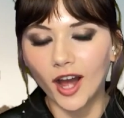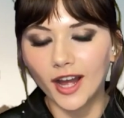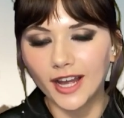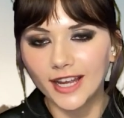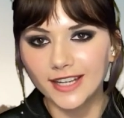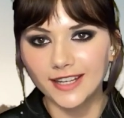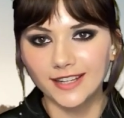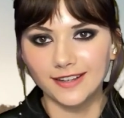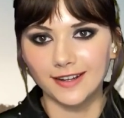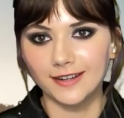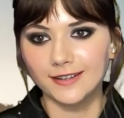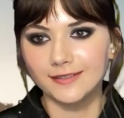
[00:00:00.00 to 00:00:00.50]
You
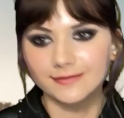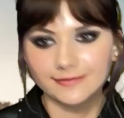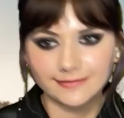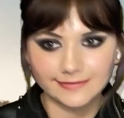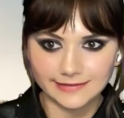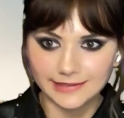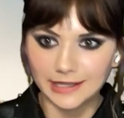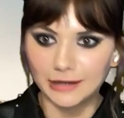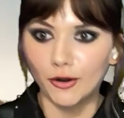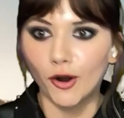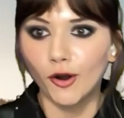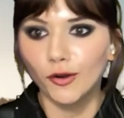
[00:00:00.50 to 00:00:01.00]
know,
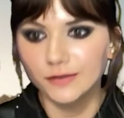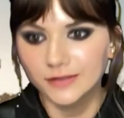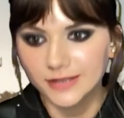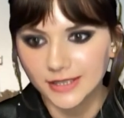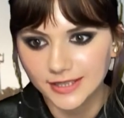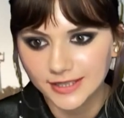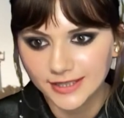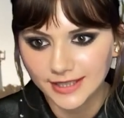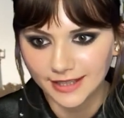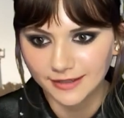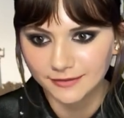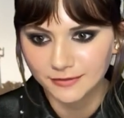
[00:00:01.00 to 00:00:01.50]
they're older,
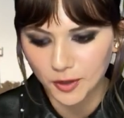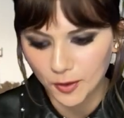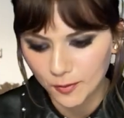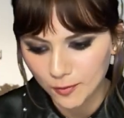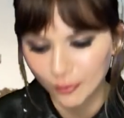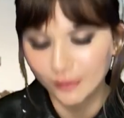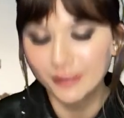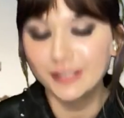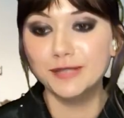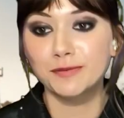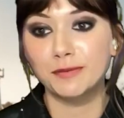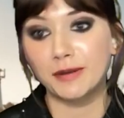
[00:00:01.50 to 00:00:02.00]
they've got more
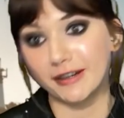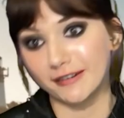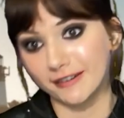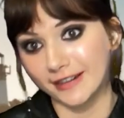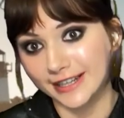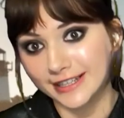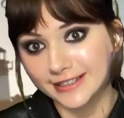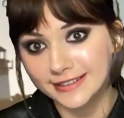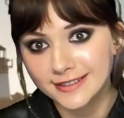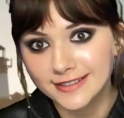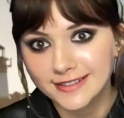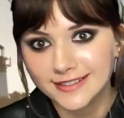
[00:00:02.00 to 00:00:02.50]

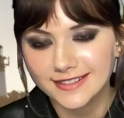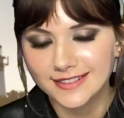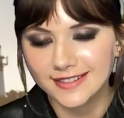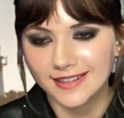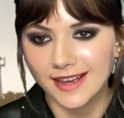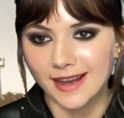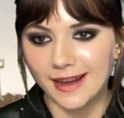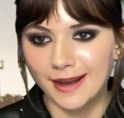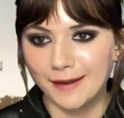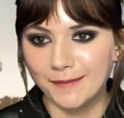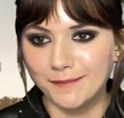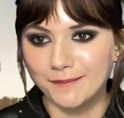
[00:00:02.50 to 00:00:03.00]
experience,
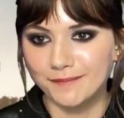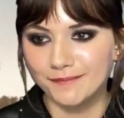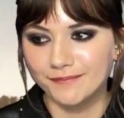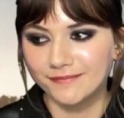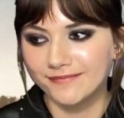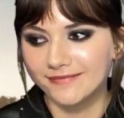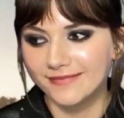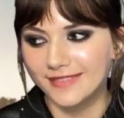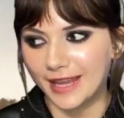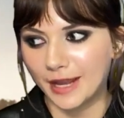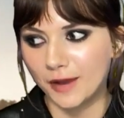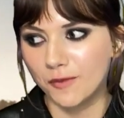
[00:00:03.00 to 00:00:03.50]
um,
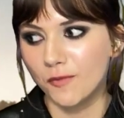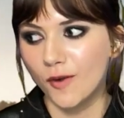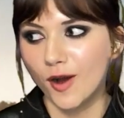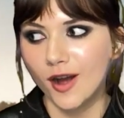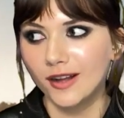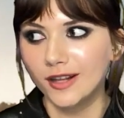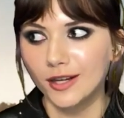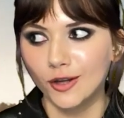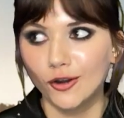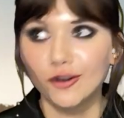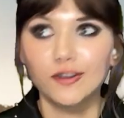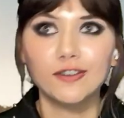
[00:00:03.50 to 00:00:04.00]
they can work
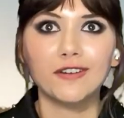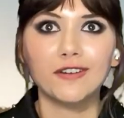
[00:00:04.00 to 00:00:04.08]
longer